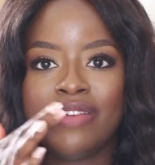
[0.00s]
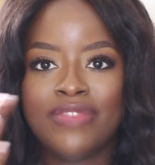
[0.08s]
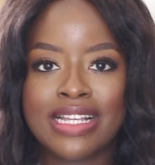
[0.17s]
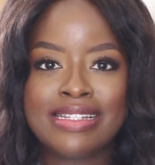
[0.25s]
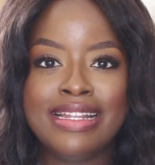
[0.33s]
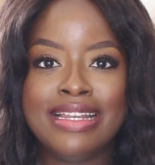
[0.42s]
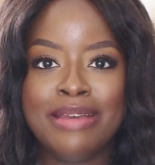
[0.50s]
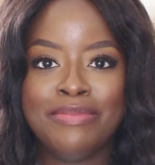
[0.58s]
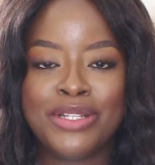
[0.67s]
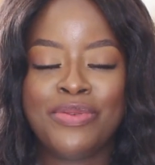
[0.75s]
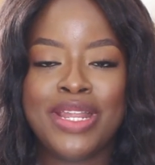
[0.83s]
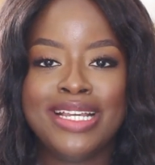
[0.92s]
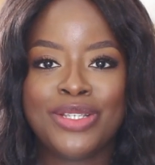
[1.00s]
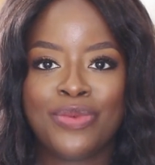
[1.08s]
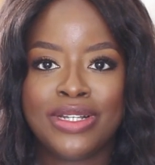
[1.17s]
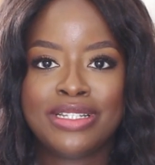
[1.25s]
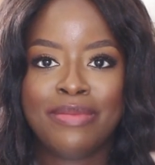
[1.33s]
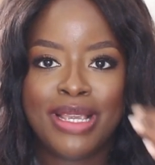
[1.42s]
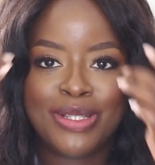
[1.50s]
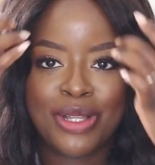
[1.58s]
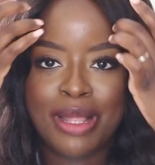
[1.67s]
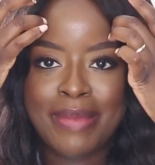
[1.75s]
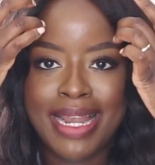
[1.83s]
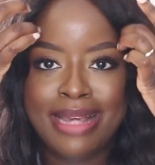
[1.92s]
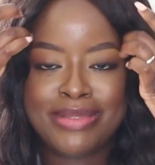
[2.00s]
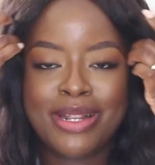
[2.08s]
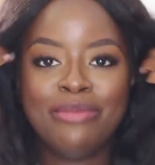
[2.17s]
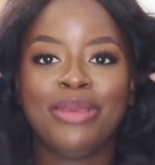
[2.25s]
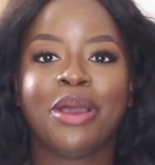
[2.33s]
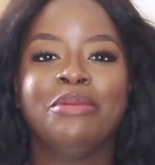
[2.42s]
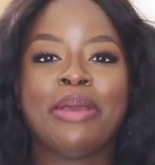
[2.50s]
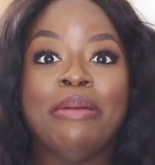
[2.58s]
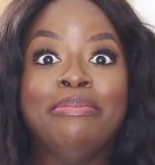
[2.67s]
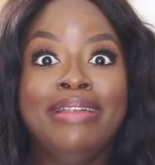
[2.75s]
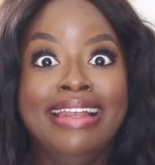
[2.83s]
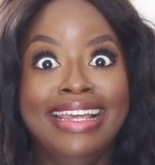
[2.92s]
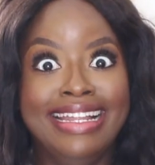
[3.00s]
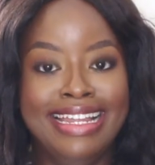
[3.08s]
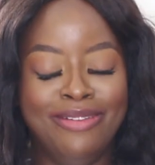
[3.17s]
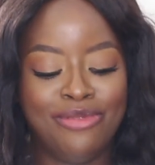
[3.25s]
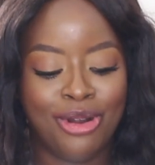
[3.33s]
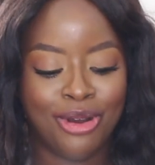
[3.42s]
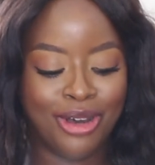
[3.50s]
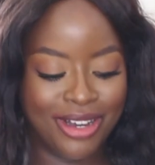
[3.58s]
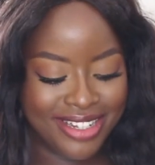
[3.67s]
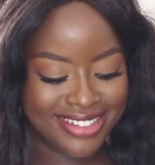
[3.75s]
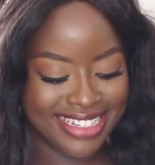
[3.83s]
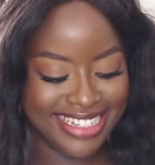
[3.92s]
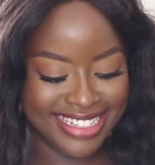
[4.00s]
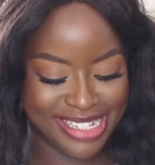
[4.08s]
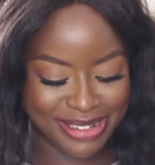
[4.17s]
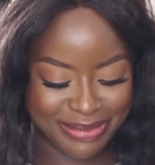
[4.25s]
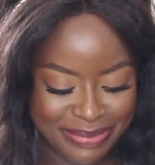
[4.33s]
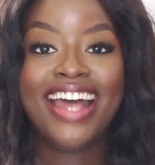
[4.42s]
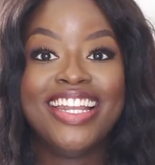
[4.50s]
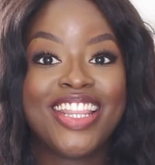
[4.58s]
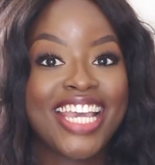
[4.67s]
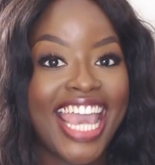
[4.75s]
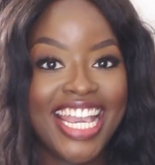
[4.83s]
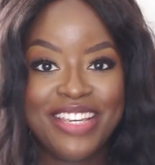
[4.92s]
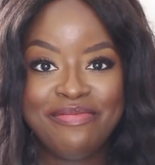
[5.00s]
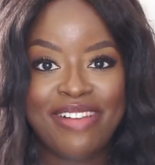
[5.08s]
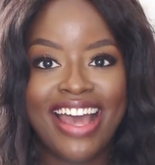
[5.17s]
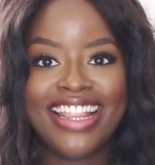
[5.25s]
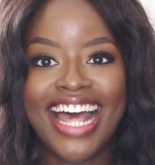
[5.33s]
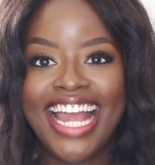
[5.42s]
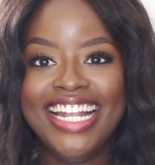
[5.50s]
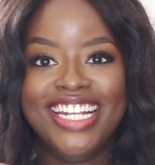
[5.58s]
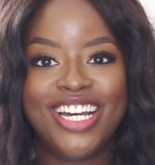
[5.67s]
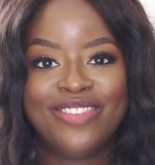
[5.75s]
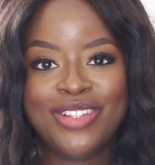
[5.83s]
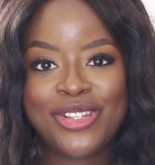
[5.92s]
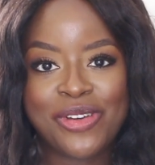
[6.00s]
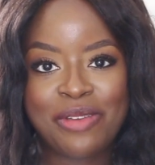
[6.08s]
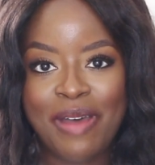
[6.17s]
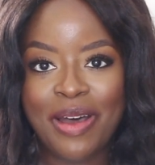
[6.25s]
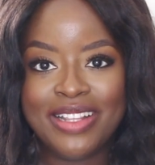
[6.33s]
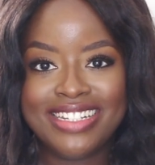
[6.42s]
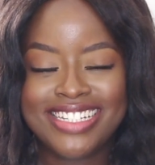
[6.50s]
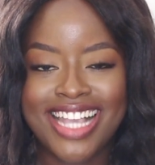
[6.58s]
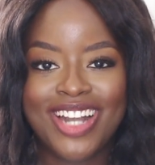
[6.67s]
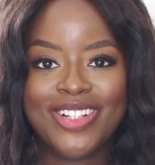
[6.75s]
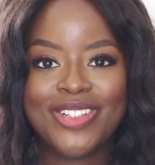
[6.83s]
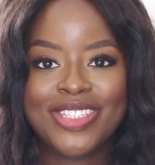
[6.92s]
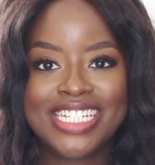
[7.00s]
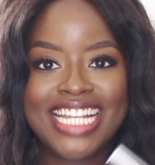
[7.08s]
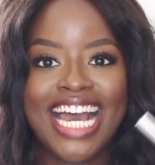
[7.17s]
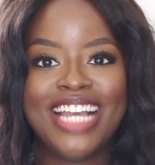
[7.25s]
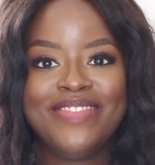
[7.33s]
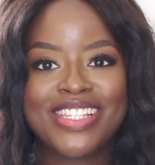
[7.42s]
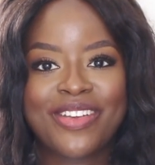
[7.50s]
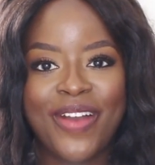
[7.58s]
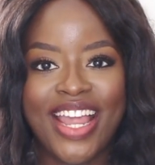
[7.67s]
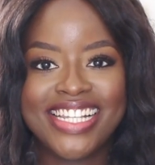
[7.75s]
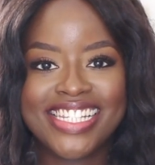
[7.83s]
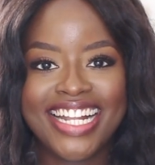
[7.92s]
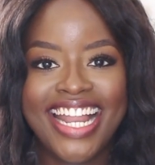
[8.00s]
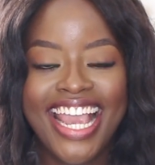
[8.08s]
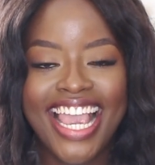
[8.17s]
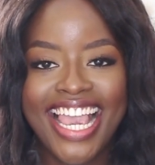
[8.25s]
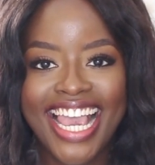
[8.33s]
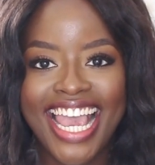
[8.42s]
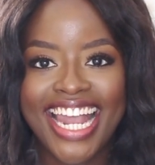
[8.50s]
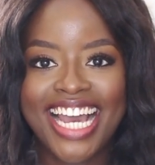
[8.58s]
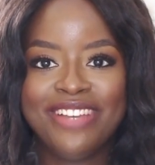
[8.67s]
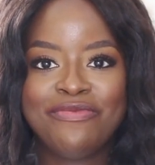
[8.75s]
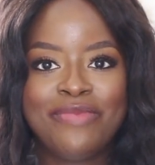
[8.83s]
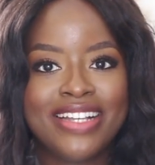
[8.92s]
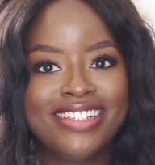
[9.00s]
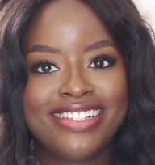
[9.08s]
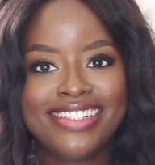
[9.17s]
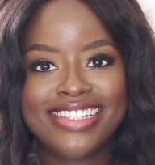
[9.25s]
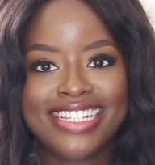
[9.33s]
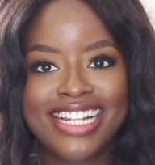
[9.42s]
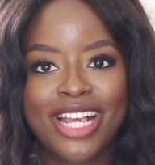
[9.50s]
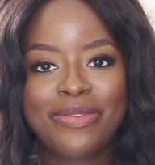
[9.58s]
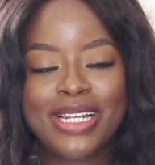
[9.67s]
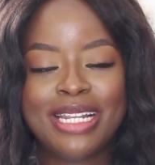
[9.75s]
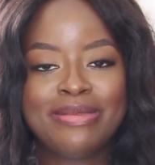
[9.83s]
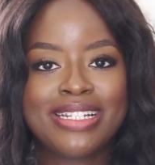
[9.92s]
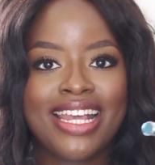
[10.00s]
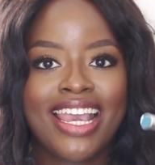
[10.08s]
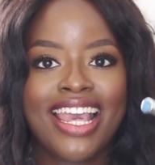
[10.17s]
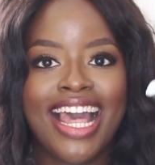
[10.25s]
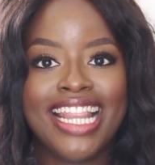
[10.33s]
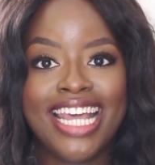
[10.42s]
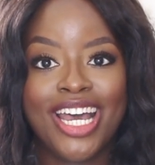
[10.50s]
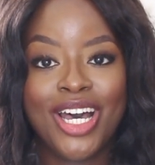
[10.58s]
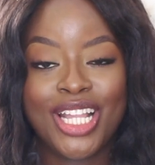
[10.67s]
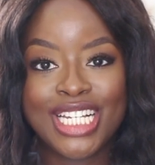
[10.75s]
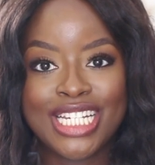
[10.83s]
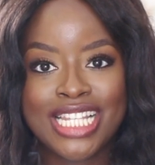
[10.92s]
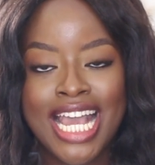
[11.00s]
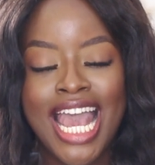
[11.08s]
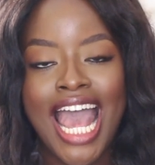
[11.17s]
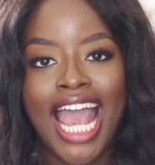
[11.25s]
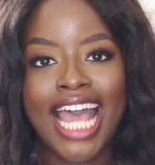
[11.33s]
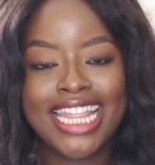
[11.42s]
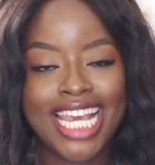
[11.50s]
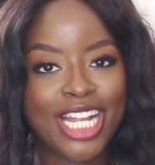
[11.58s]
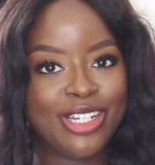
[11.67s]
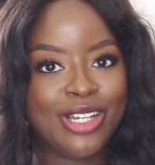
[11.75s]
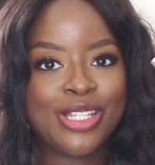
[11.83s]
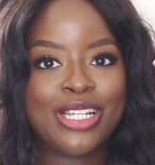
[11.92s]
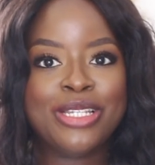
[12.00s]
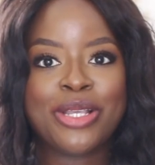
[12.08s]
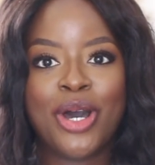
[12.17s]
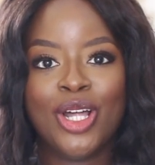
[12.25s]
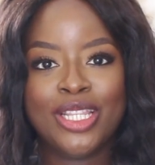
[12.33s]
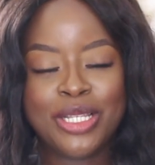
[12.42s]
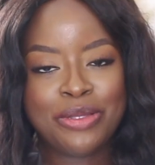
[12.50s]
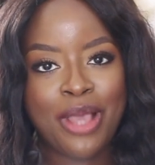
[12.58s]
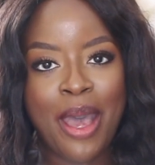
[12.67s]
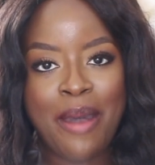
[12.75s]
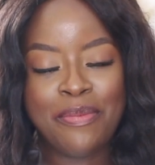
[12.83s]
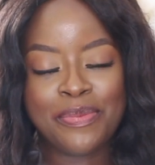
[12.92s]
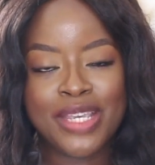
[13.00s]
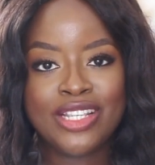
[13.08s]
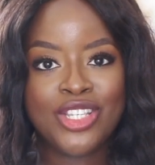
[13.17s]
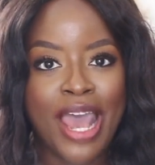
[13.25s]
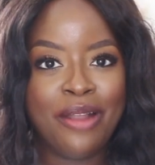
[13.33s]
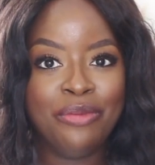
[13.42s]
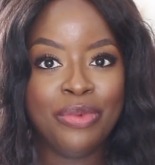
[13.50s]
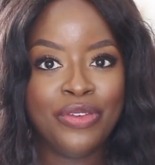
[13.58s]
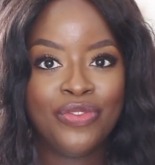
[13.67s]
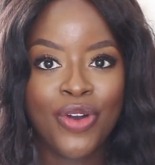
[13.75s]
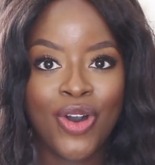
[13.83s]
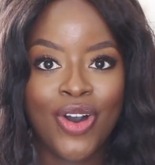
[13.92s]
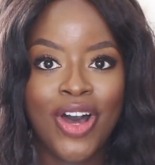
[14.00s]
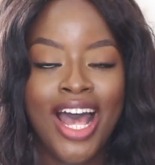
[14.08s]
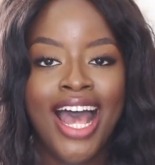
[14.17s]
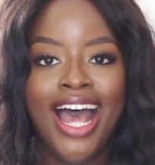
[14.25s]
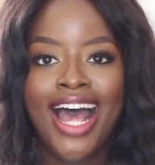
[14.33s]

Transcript: bit of Vaseline in between each one to make sure that my lips don't become completely raw. Another Kenyan brand that I love and talk about on this channel all the time is Crayons and Ink. And I've mentioned this liquid lipstick and their others and their glosses on this channel before.